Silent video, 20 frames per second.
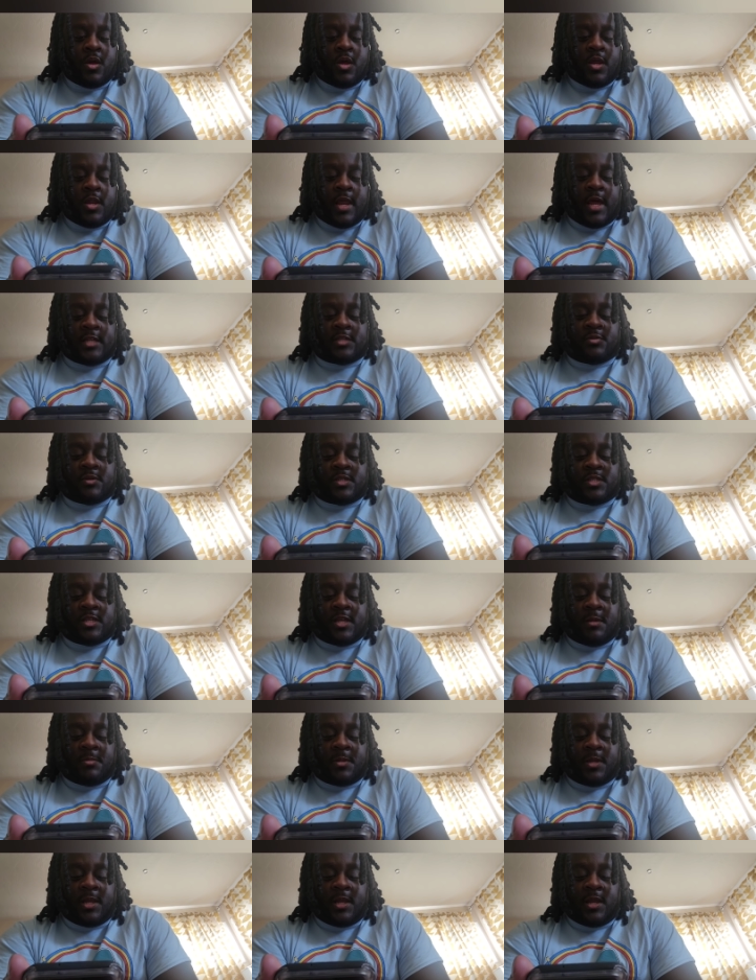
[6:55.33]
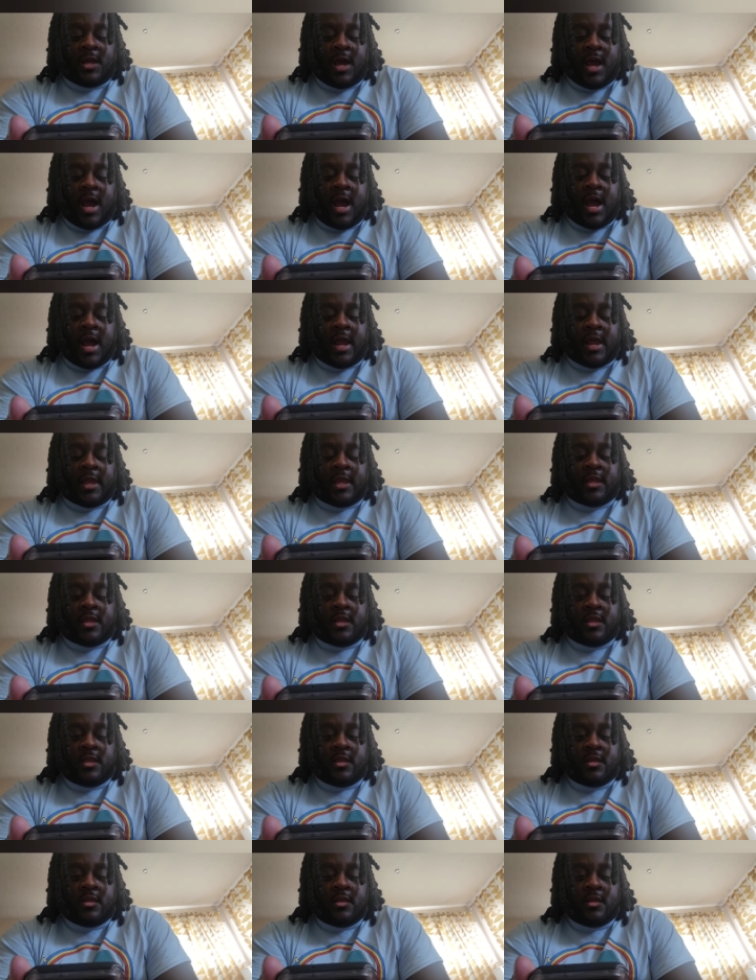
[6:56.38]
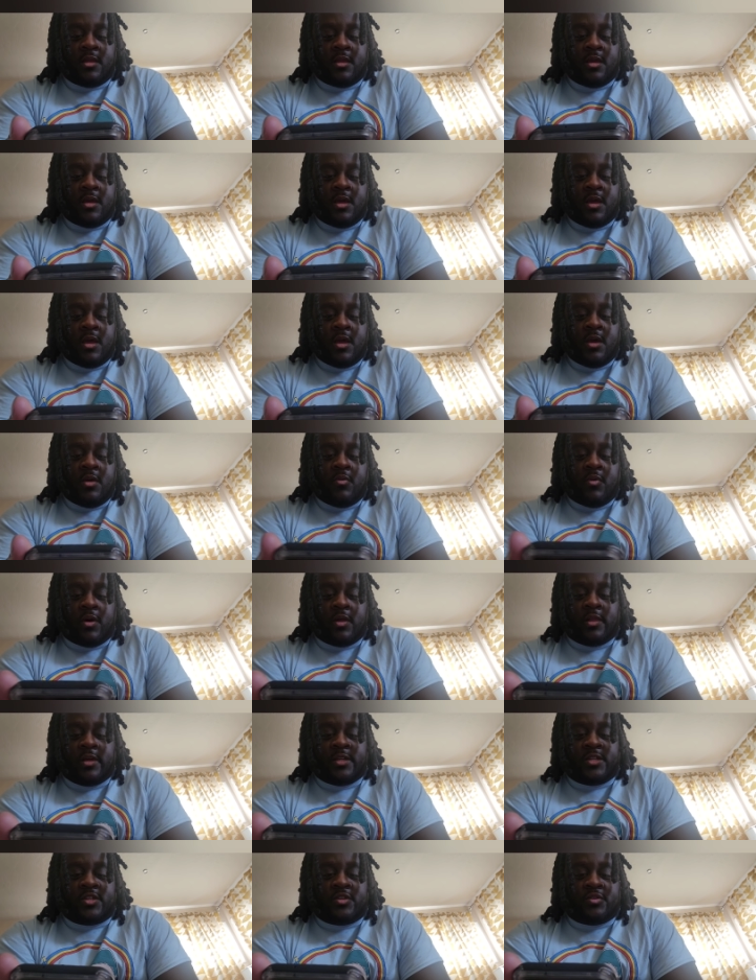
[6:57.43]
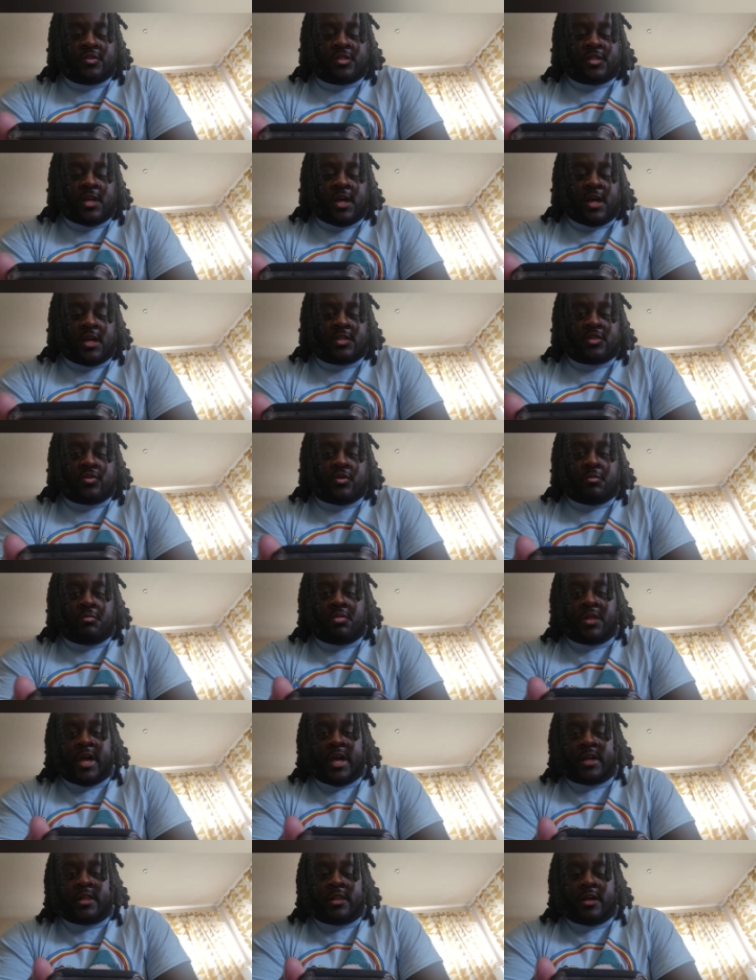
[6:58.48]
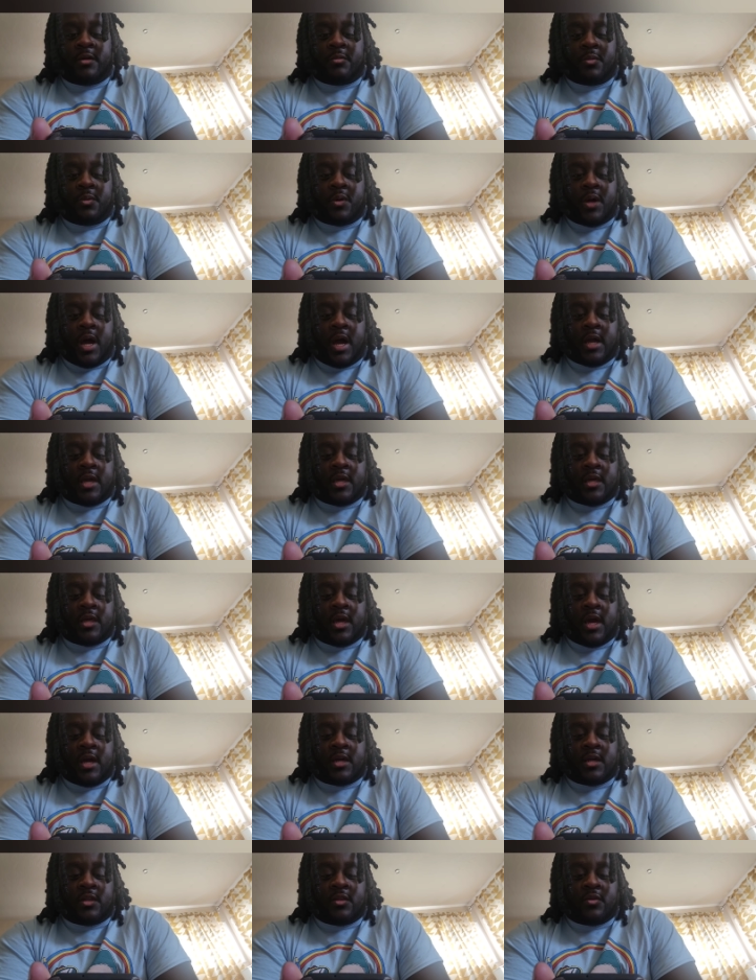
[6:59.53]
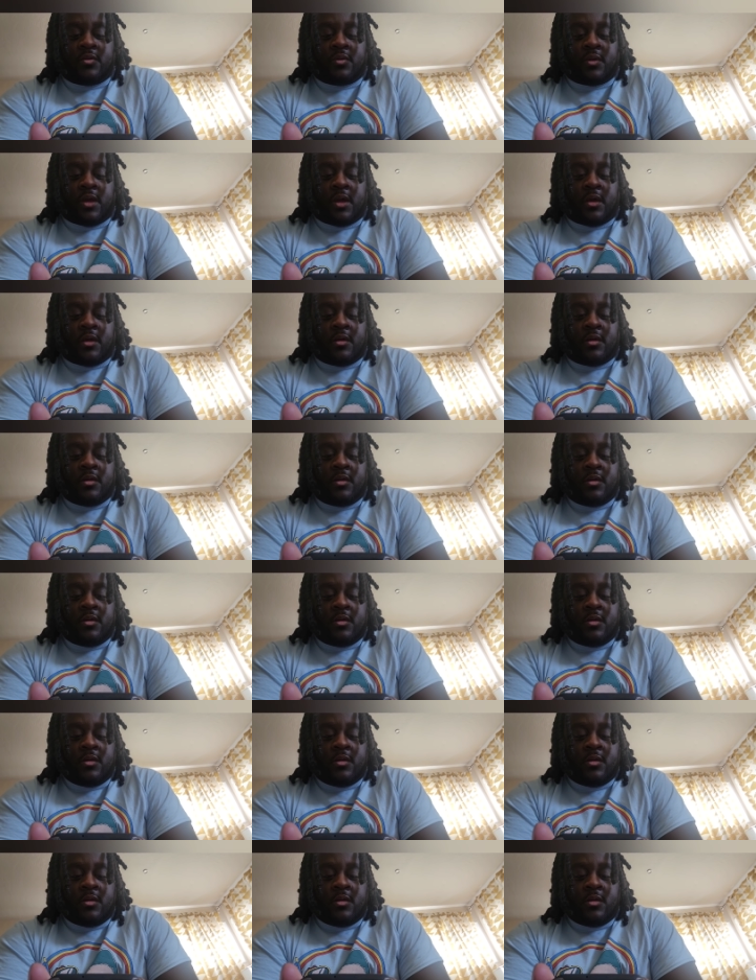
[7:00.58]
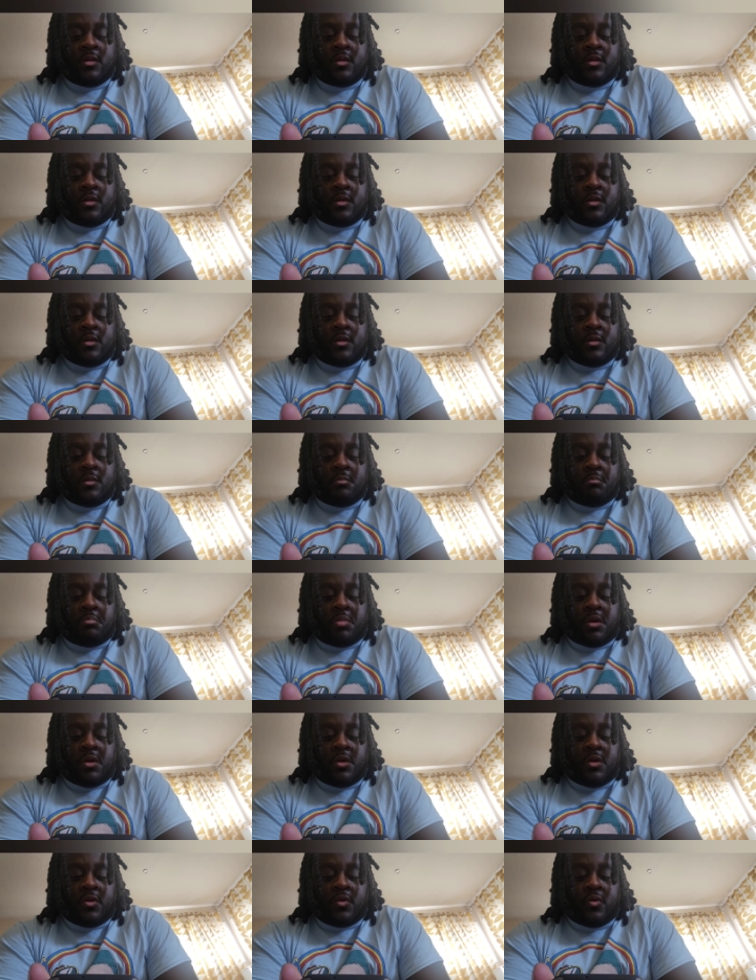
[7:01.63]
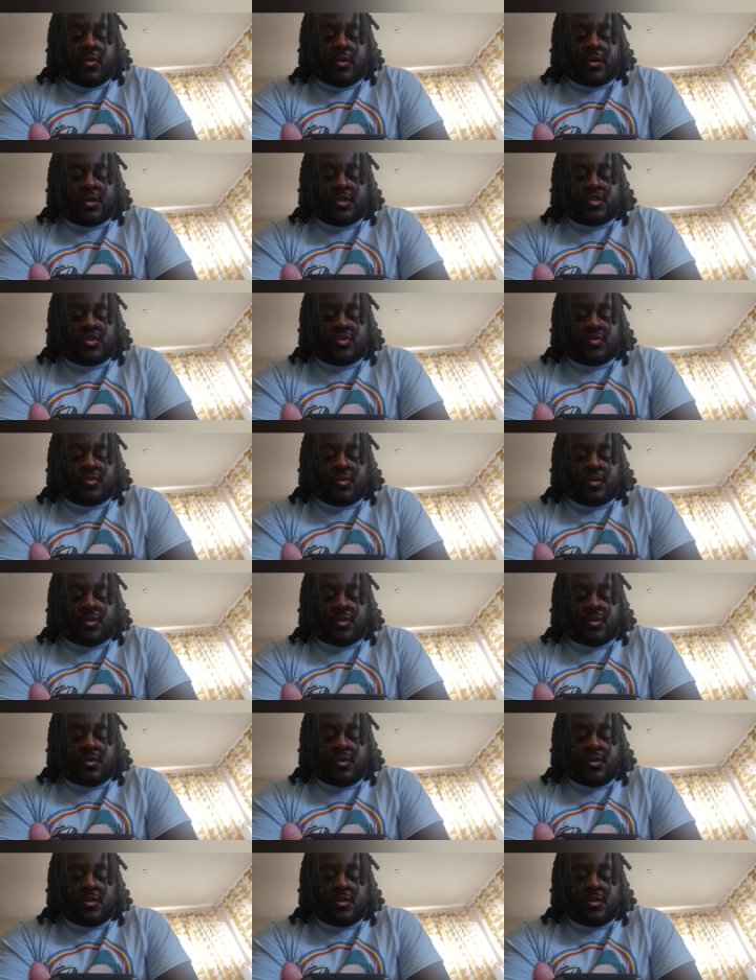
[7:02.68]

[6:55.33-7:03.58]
That's what's up then. All right. Well, at least you signed to a black label. I could I could do that. Berry Gordy Jr.